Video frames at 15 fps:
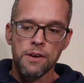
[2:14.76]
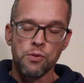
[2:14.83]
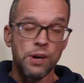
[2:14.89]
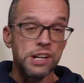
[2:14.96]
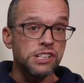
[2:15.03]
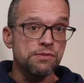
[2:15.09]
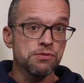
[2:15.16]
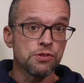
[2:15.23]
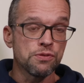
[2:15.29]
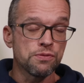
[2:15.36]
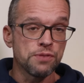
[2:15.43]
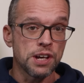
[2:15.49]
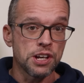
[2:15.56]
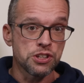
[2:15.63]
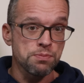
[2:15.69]
wasteful
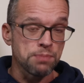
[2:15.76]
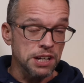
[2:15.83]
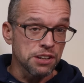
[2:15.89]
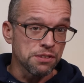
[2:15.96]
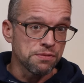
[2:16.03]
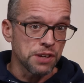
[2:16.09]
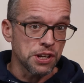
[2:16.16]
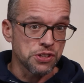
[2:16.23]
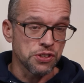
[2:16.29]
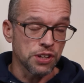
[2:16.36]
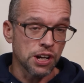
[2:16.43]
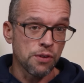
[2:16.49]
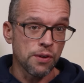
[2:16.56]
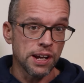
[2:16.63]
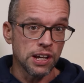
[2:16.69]
fish, bigger fish
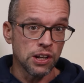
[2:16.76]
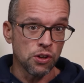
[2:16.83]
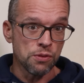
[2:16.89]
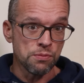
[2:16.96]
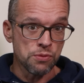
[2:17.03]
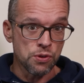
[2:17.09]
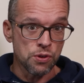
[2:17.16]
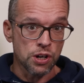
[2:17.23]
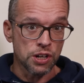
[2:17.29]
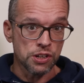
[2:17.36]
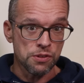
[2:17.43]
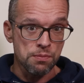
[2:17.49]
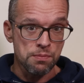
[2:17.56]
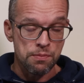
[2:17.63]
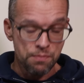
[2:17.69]
that create a lot more
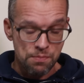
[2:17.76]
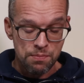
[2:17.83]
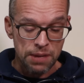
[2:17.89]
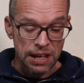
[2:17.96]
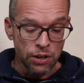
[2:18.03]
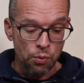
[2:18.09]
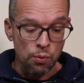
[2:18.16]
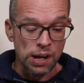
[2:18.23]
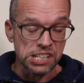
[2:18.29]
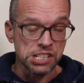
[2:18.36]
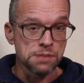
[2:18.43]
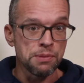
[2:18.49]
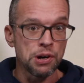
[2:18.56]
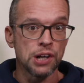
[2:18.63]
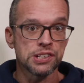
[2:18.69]
kind of bigger
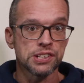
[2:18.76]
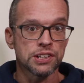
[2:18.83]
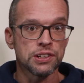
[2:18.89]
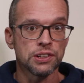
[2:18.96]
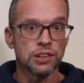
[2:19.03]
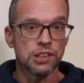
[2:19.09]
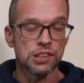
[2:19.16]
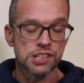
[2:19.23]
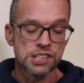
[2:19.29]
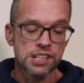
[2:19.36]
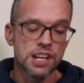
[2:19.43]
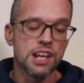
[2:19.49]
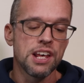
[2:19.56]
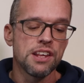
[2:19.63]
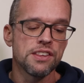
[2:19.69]
waste particles,
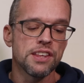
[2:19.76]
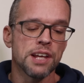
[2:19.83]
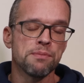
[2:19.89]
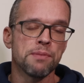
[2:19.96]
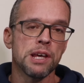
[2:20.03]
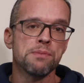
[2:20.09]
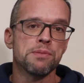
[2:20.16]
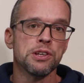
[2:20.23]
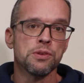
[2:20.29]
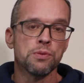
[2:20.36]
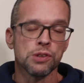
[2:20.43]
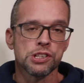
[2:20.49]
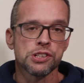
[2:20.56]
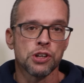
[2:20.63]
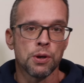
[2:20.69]
then maybe you
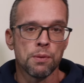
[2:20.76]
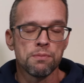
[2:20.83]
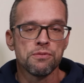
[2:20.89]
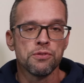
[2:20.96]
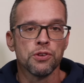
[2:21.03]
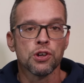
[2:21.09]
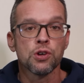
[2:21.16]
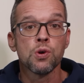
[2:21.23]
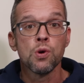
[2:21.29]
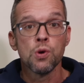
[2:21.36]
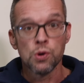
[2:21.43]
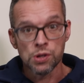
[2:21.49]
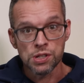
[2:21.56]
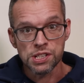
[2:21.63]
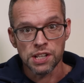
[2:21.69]
want to opt for the
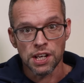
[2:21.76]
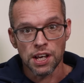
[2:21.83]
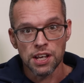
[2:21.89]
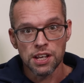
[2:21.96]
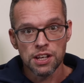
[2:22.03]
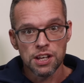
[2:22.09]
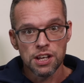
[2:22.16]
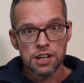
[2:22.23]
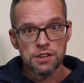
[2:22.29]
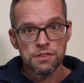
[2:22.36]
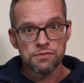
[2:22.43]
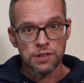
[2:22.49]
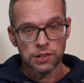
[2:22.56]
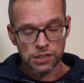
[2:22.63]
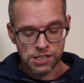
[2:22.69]
coarser
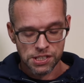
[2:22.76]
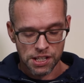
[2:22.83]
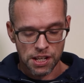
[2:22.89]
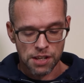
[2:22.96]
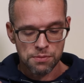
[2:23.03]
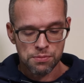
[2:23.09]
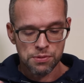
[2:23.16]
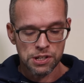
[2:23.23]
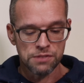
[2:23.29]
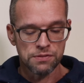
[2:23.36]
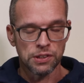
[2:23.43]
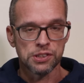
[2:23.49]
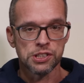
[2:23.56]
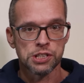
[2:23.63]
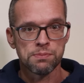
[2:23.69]

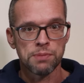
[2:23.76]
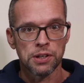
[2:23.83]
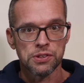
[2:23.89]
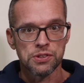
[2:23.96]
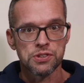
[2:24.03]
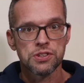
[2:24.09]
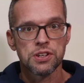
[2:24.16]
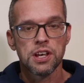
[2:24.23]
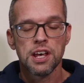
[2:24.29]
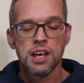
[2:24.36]
pre-filter sponge.